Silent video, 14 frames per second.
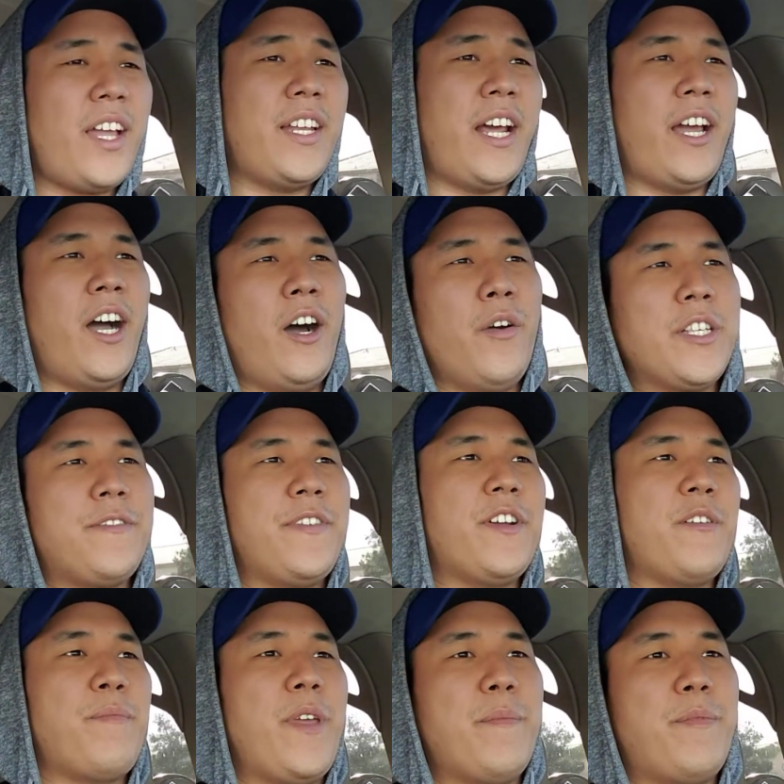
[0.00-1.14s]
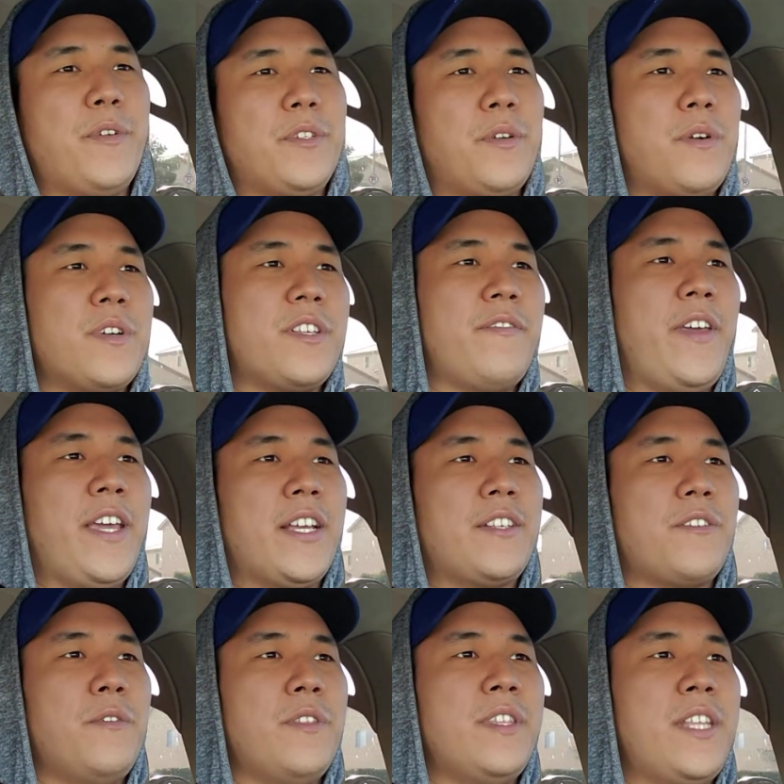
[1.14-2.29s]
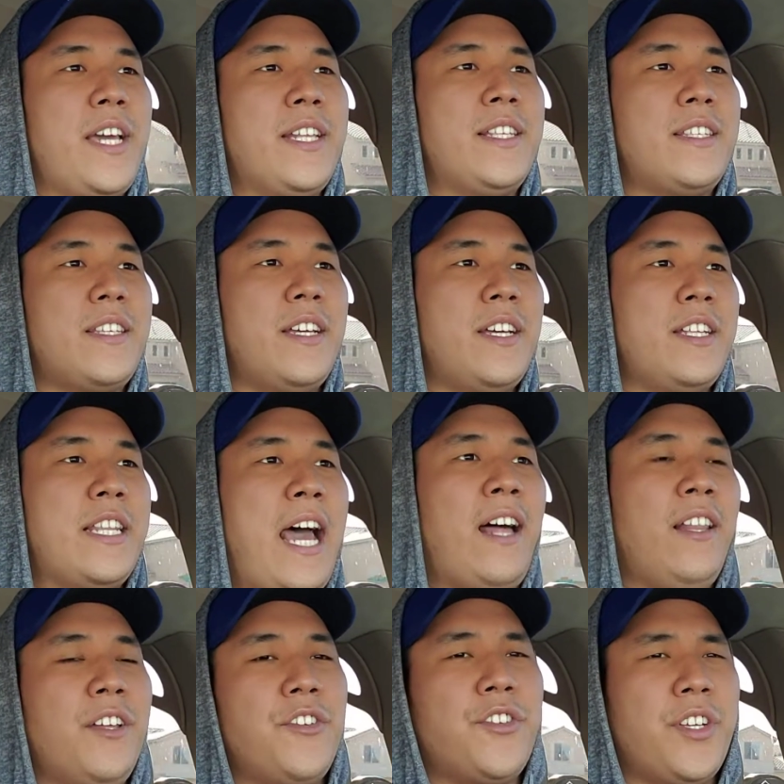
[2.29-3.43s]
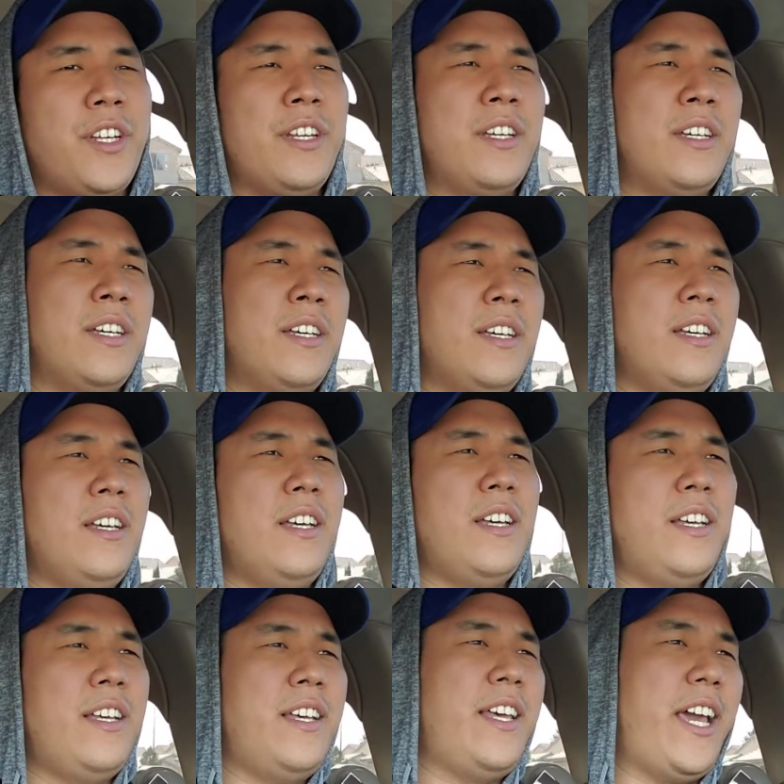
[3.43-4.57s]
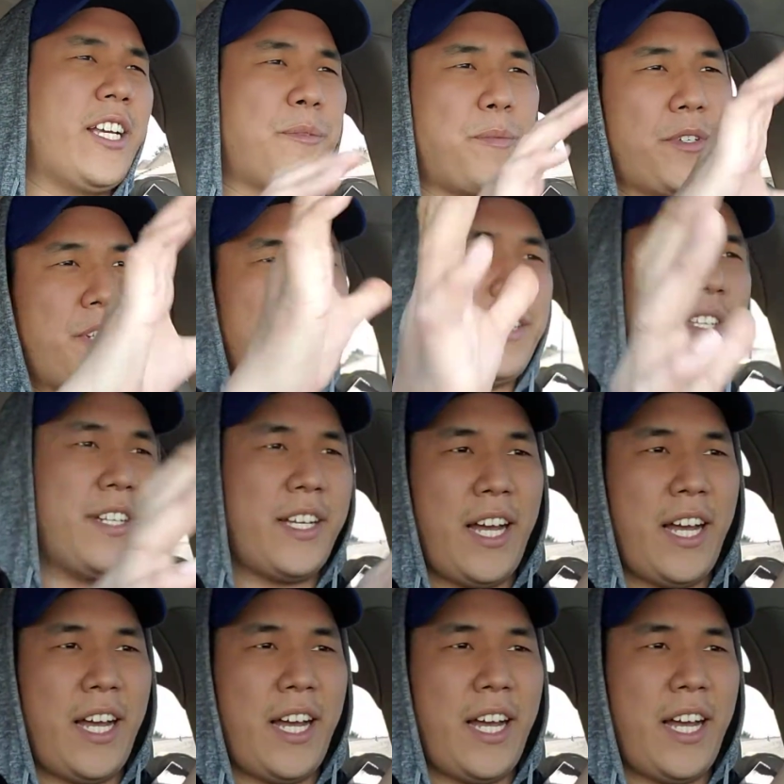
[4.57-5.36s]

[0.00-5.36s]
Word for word: and I always veer people towards the Vegas Golden Knights' uh, knowledge and uh, expertise and